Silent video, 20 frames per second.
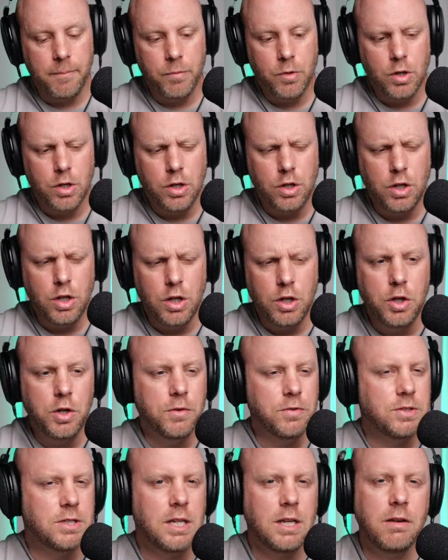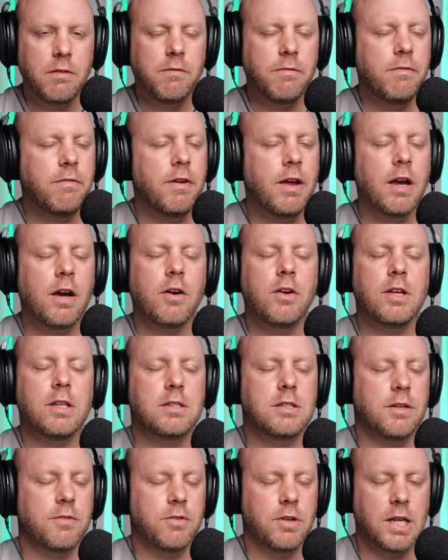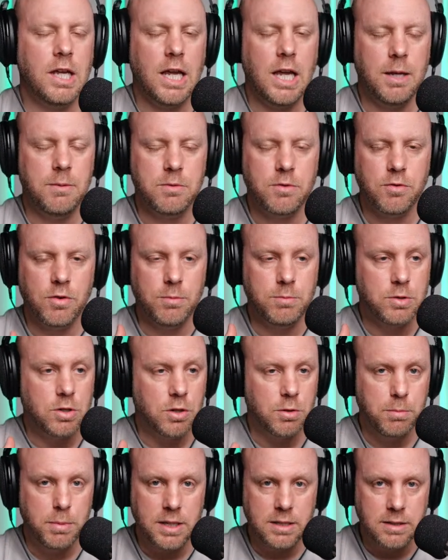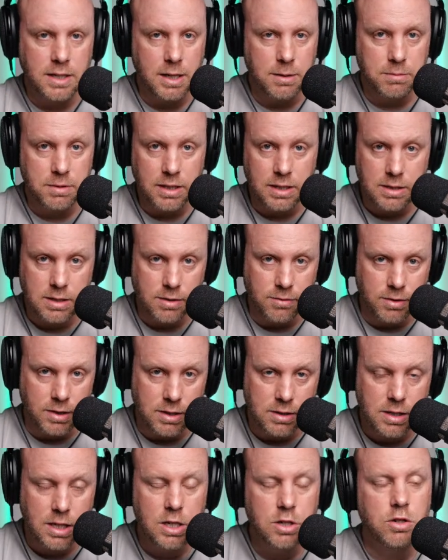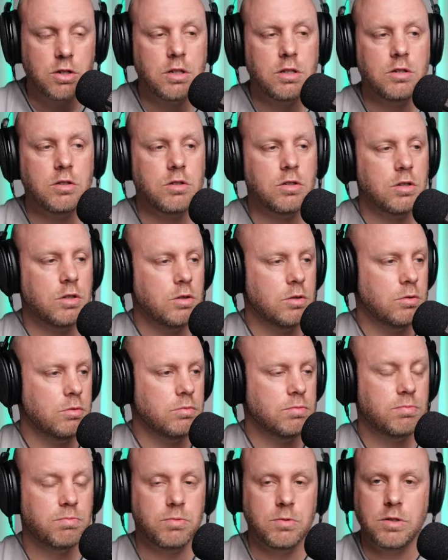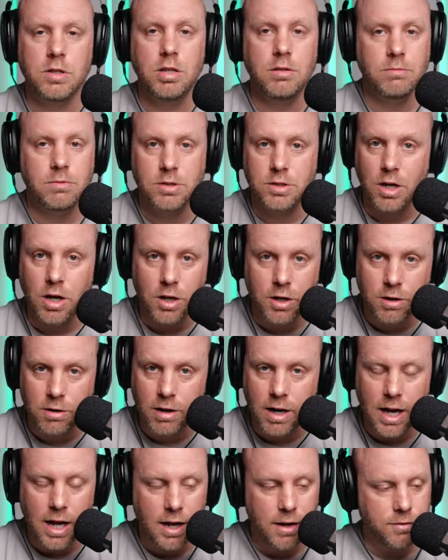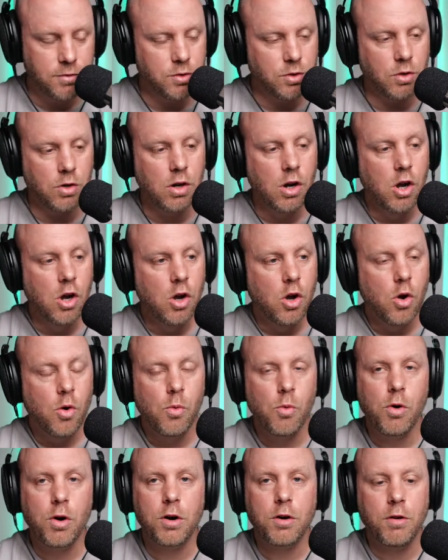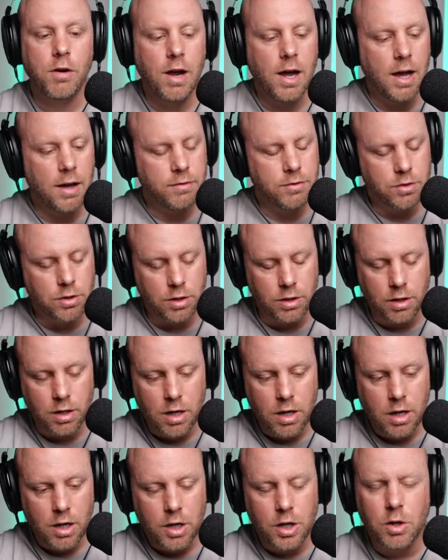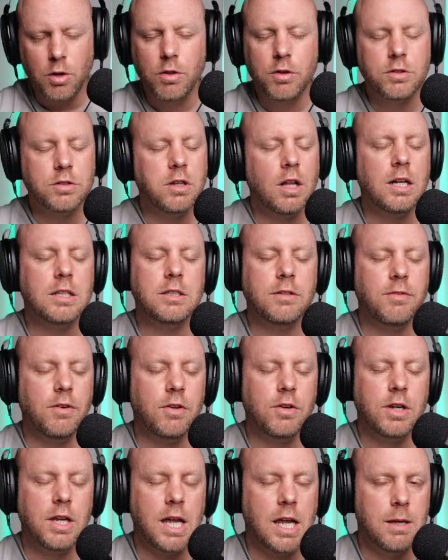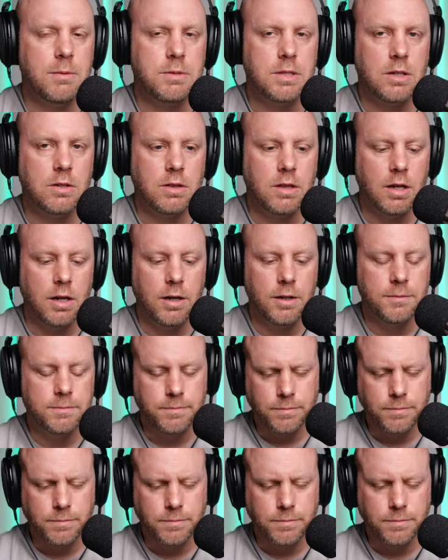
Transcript: You've seen various different games, from turn-based games like Civilization to StarCraft or Warcraft, or there's lots of other games out there,